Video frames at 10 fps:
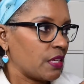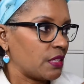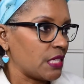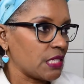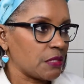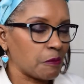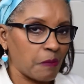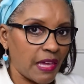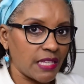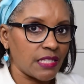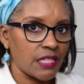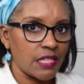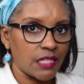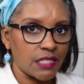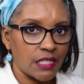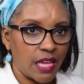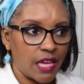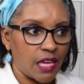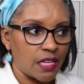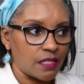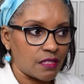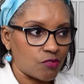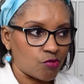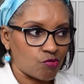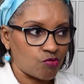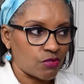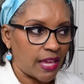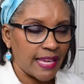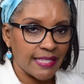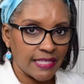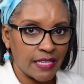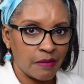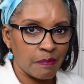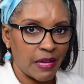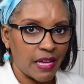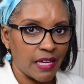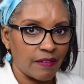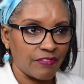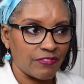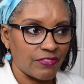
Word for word: This space is a 18 by